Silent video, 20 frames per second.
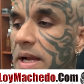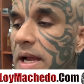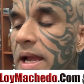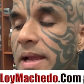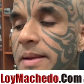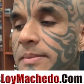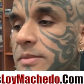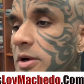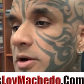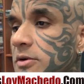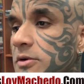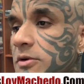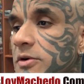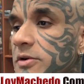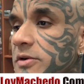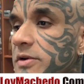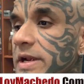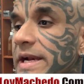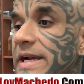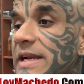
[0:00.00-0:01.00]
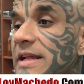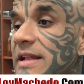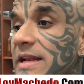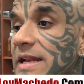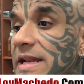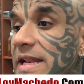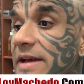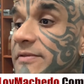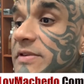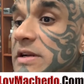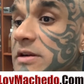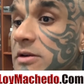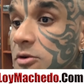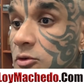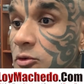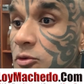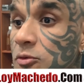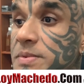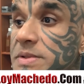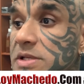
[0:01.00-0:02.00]
I'm not going to create 11
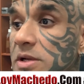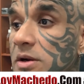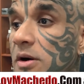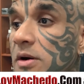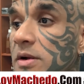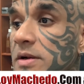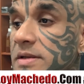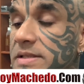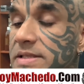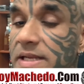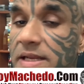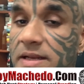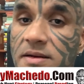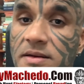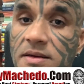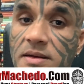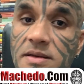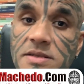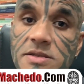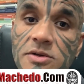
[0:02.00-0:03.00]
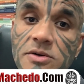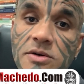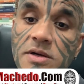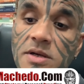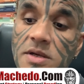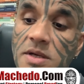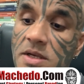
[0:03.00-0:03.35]
groups on Signal. So